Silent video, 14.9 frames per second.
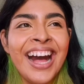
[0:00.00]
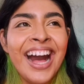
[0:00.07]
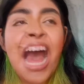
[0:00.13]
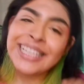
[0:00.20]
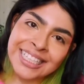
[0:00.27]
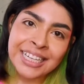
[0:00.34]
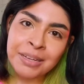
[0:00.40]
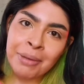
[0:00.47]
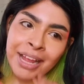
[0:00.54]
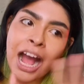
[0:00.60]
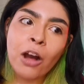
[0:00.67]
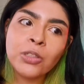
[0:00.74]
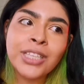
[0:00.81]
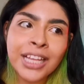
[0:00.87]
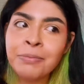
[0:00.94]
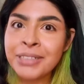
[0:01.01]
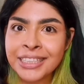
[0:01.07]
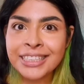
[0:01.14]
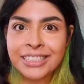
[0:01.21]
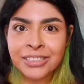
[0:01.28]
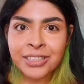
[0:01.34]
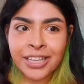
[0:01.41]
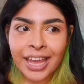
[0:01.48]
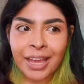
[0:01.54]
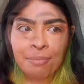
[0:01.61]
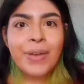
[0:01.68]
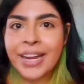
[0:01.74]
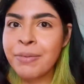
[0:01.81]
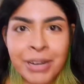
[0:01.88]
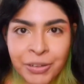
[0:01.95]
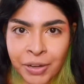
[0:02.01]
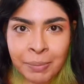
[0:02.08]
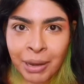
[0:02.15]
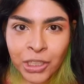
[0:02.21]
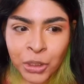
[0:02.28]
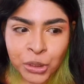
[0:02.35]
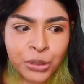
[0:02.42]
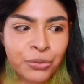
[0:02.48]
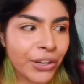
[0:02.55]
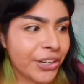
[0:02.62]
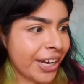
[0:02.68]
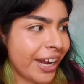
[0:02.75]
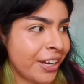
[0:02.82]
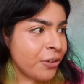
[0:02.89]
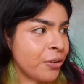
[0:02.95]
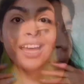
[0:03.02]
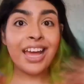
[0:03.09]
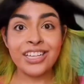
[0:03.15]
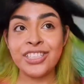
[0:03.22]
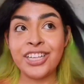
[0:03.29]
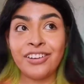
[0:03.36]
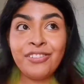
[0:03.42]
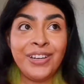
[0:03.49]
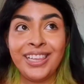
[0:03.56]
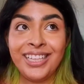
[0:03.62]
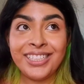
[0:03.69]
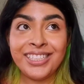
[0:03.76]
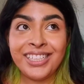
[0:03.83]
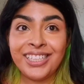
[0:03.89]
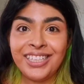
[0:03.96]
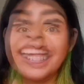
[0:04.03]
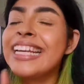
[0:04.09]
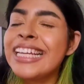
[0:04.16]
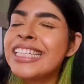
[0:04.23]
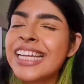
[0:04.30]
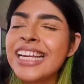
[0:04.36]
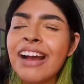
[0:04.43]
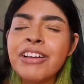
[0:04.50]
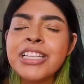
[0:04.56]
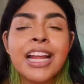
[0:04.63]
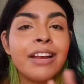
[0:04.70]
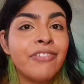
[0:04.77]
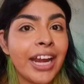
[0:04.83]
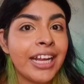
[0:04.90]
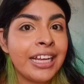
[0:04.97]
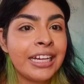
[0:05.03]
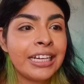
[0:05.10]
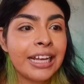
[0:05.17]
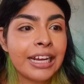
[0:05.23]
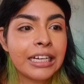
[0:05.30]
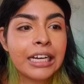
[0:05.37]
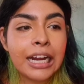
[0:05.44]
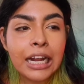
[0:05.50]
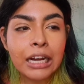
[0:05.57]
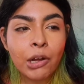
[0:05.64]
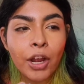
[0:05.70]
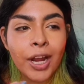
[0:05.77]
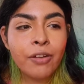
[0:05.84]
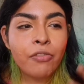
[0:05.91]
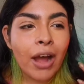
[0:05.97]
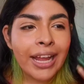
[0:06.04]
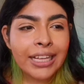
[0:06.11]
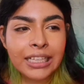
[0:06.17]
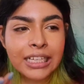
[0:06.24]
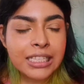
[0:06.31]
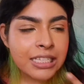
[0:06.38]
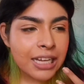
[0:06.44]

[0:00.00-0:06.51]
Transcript: Basically, my house help Didi just came in between my shoot. What can I do? Hashtag reality. Initially, I was like very irritated and annoyed why this